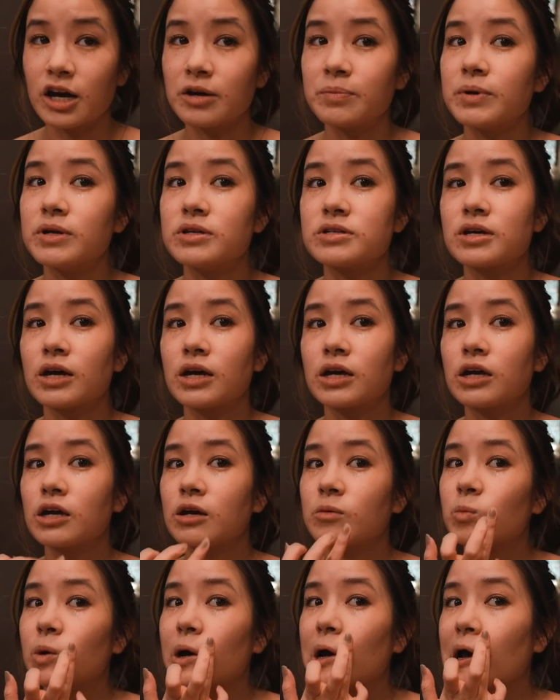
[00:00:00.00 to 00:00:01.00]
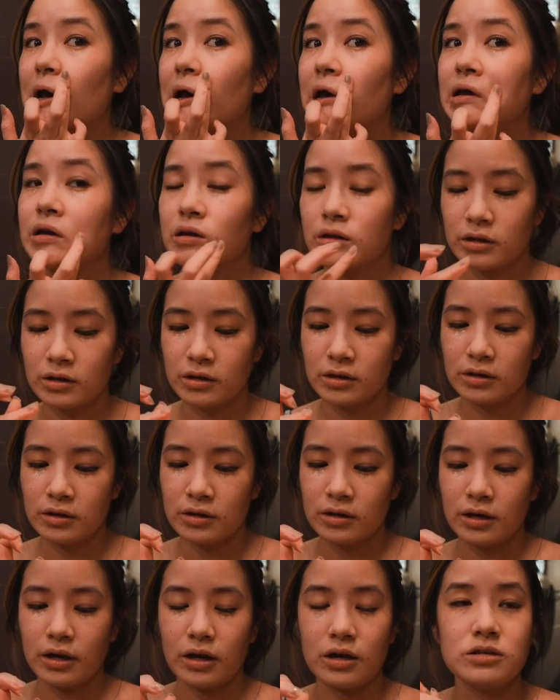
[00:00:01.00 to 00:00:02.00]
I've been taking my
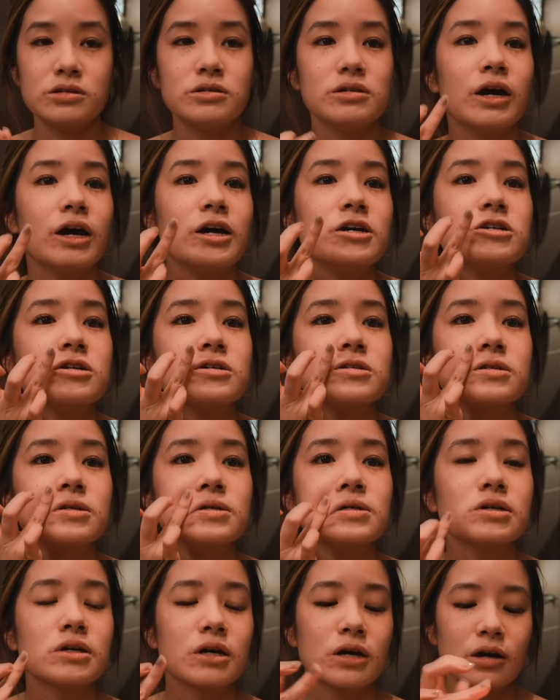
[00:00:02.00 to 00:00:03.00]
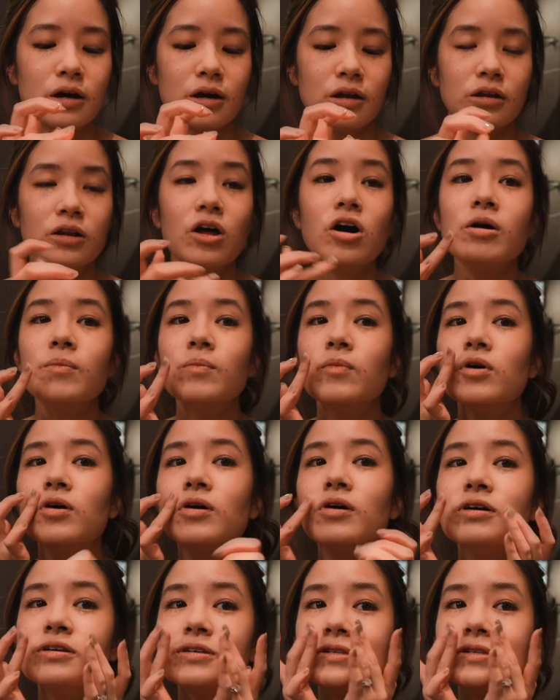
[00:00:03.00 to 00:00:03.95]
anti-aging skincare a lot more